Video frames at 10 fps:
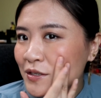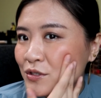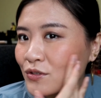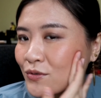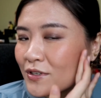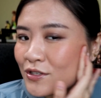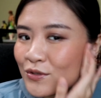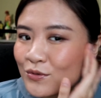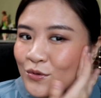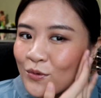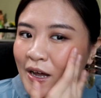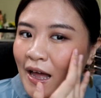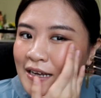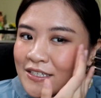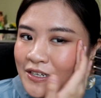to the SUQQU one
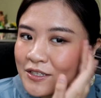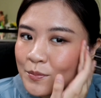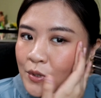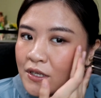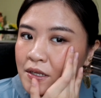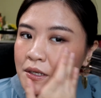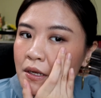I just put.